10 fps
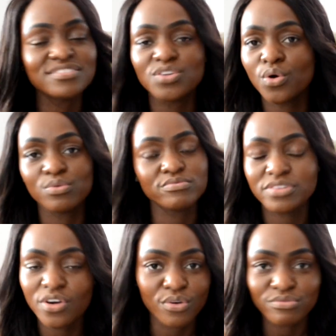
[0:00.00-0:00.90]
No,
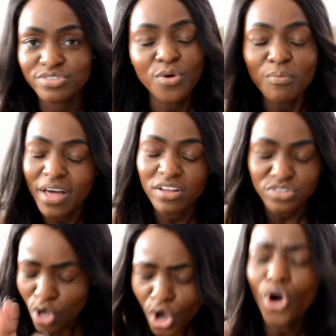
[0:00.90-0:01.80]
Mel,
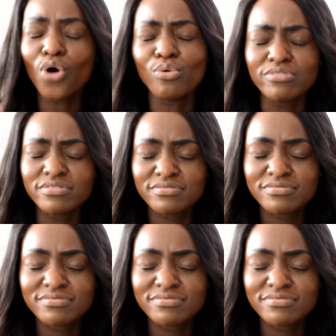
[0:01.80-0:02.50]
no.